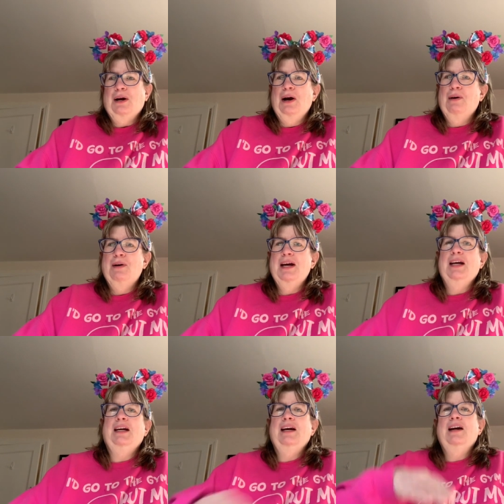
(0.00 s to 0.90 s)

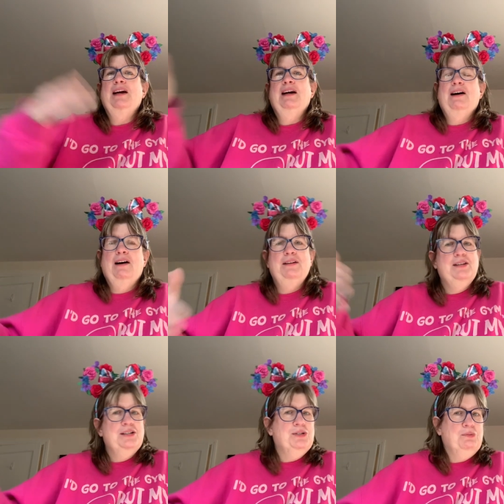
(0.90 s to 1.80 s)
going on
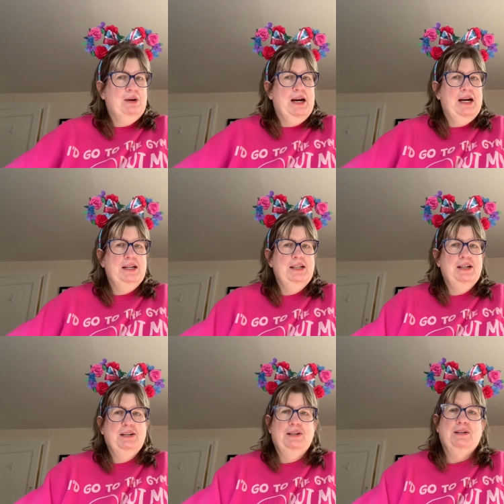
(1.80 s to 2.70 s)
this rant,
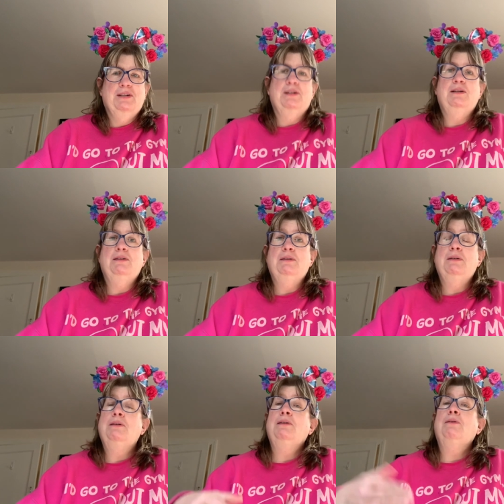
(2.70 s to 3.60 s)
or
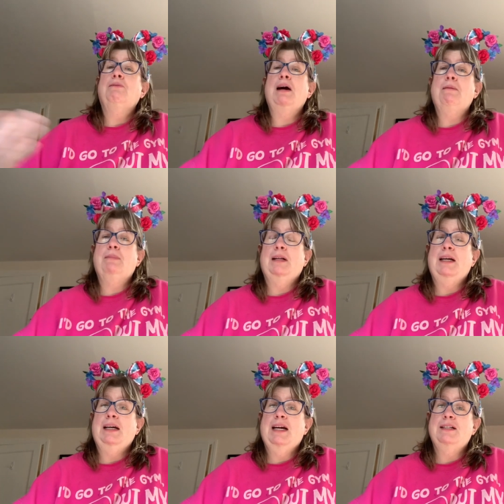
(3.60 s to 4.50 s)

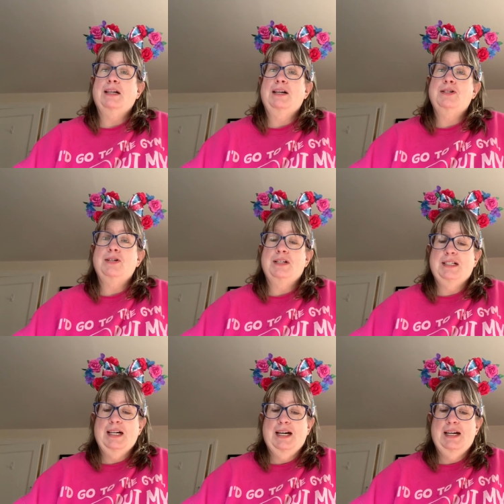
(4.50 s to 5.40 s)
rambling as I should
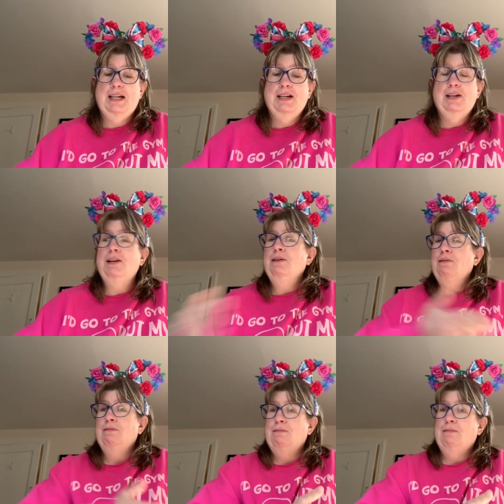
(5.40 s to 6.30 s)
say,
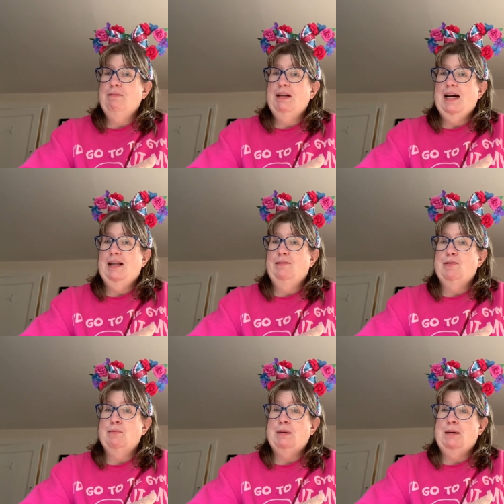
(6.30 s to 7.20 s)
with
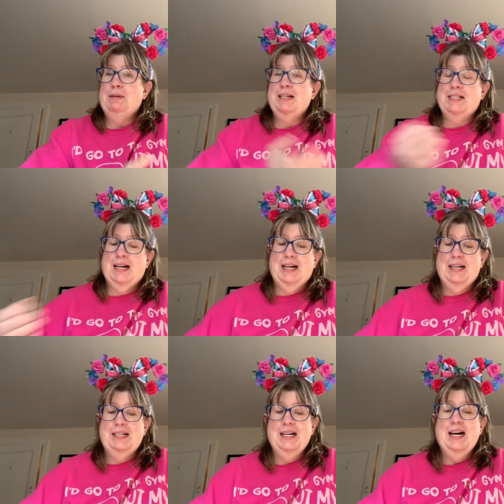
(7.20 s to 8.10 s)
Oliver by my
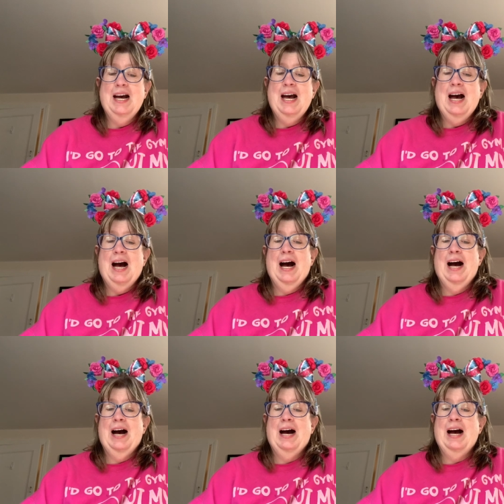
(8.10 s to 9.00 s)
side,
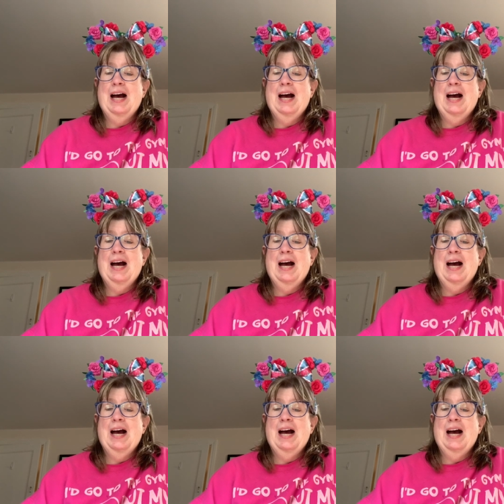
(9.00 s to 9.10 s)
uh,